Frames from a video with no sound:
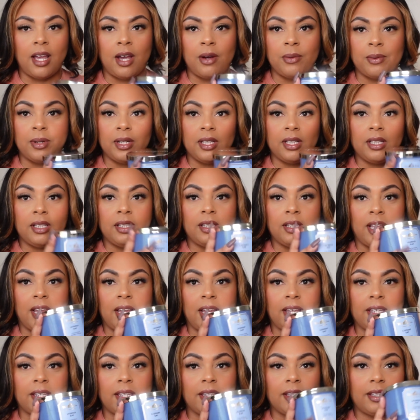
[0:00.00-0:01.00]
I really
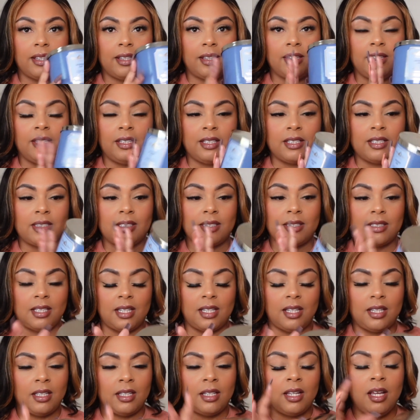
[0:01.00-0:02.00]
like this
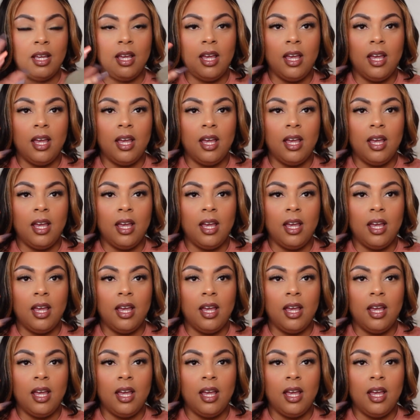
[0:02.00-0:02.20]
scent.